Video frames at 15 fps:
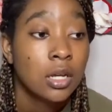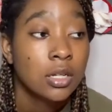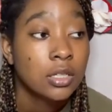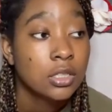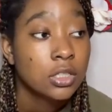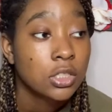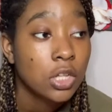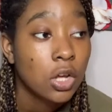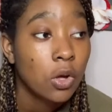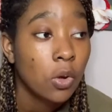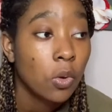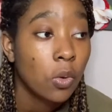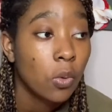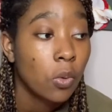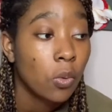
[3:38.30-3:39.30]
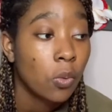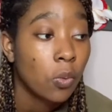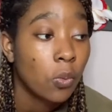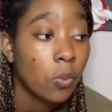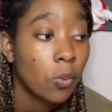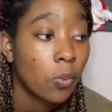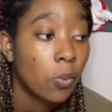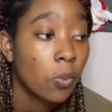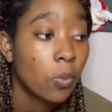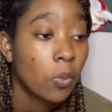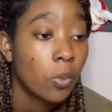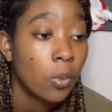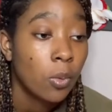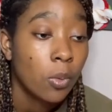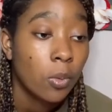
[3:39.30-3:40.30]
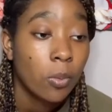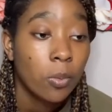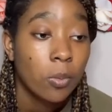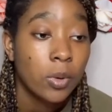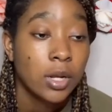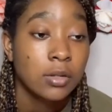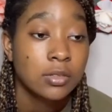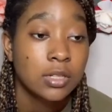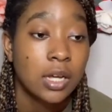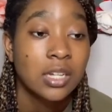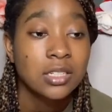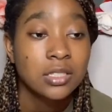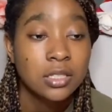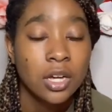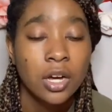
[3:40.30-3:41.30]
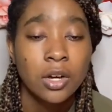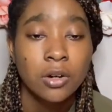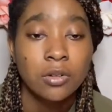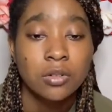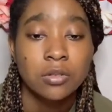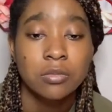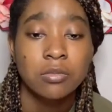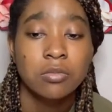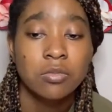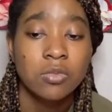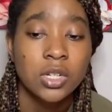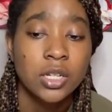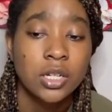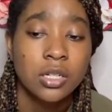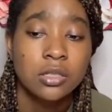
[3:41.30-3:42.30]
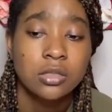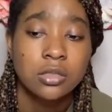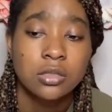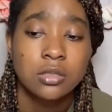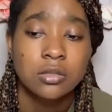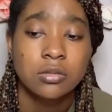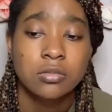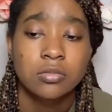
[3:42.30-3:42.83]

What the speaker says: So he was like, it's cold. We can go